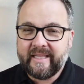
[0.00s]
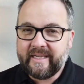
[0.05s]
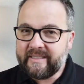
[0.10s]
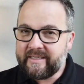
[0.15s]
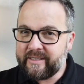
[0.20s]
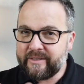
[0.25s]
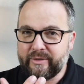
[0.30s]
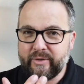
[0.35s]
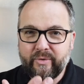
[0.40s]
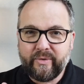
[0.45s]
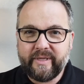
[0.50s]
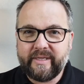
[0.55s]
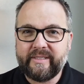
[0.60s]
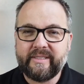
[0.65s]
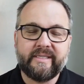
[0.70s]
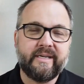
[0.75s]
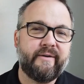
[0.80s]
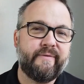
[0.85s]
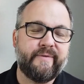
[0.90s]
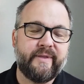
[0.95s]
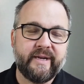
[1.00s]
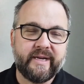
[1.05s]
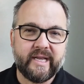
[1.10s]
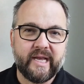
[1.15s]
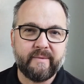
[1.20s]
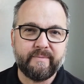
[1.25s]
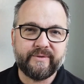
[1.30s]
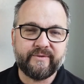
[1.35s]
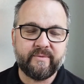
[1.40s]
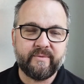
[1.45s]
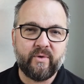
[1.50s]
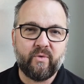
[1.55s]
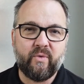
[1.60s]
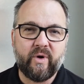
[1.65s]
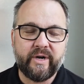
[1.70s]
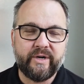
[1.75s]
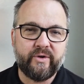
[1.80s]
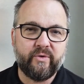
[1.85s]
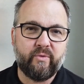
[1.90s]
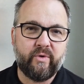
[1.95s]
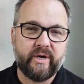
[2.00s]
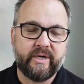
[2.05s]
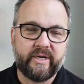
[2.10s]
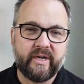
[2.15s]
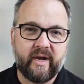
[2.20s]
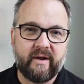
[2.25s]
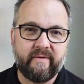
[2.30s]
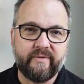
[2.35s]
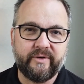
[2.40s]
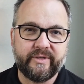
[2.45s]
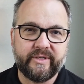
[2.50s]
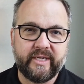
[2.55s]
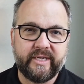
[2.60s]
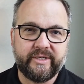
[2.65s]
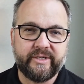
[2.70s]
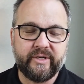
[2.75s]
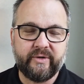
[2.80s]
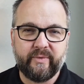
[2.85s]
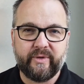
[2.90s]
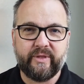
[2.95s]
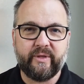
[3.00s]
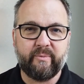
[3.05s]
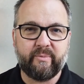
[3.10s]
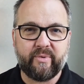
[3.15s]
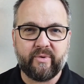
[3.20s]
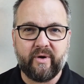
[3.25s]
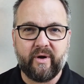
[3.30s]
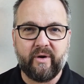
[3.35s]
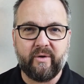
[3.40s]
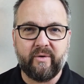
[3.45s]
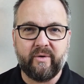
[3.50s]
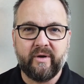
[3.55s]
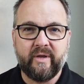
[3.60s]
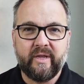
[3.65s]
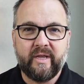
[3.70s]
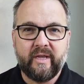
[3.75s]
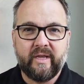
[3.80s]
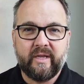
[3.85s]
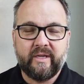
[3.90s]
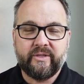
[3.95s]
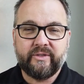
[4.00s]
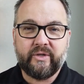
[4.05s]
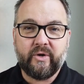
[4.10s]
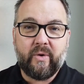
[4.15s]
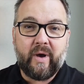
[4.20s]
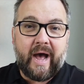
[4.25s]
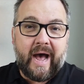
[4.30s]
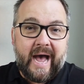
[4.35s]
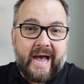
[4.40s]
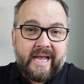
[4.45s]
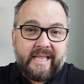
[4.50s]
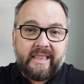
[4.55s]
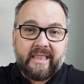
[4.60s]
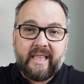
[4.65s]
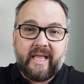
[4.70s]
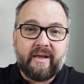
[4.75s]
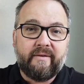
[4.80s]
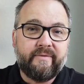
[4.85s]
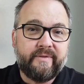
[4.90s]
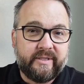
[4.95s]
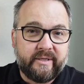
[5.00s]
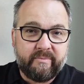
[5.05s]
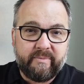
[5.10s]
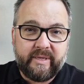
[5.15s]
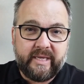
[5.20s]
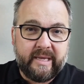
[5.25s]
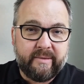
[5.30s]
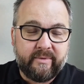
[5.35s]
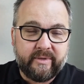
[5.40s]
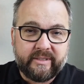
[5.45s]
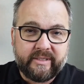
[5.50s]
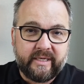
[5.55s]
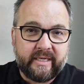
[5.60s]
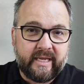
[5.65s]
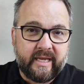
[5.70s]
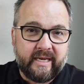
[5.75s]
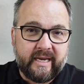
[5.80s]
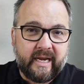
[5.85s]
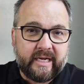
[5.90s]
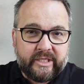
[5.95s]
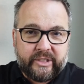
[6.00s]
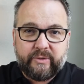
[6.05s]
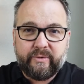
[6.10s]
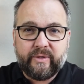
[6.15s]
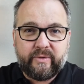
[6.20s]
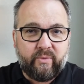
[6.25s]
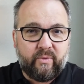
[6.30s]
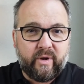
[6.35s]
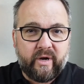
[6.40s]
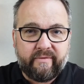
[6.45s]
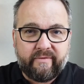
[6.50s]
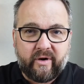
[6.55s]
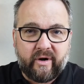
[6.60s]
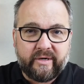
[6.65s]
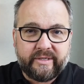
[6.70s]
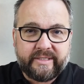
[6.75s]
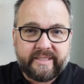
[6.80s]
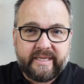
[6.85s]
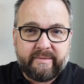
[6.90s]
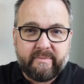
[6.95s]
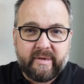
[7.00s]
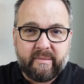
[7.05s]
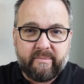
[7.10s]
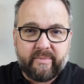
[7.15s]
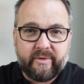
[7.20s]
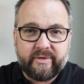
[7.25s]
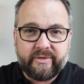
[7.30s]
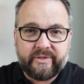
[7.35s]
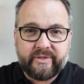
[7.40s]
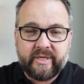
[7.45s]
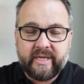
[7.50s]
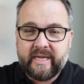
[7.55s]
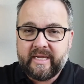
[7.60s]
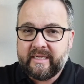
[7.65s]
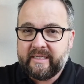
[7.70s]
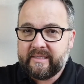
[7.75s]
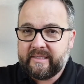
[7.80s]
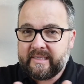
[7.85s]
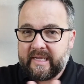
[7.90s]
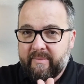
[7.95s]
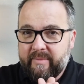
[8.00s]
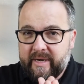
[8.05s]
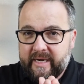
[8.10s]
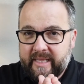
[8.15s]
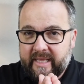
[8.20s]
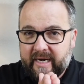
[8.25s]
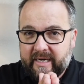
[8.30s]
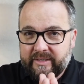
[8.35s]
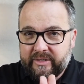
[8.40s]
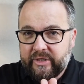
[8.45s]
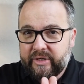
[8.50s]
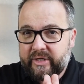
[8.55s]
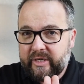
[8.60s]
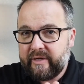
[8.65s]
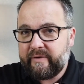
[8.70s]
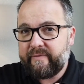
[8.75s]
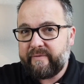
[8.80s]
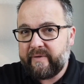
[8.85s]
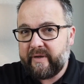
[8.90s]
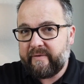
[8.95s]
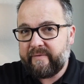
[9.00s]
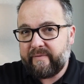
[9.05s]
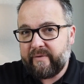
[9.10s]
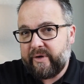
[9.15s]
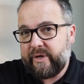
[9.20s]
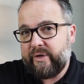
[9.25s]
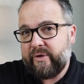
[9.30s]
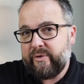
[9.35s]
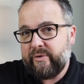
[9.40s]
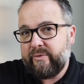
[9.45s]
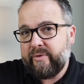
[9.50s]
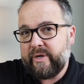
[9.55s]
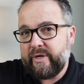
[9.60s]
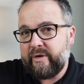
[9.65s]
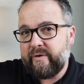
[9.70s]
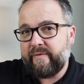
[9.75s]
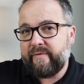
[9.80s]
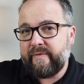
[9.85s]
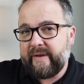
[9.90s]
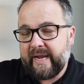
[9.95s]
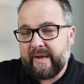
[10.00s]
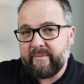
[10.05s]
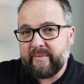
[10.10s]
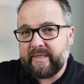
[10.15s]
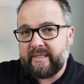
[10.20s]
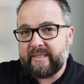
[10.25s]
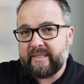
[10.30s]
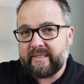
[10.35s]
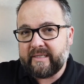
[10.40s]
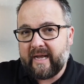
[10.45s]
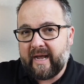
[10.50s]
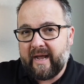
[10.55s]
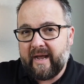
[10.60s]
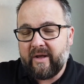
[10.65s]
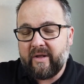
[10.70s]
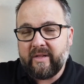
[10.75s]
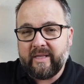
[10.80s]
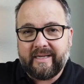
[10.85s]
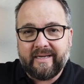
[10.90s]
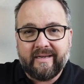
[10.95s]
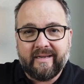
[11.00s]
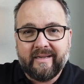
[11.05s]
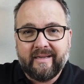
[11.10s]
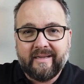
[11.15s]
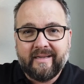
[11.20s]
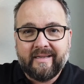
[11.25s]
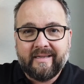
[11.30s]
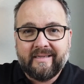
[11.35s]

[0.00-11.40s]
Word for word: This is only stuff that comes from a one to one conversation with a pro. So I'd love to be able to connect you with one of our team members, somebody that is a good fit for you and your family style, and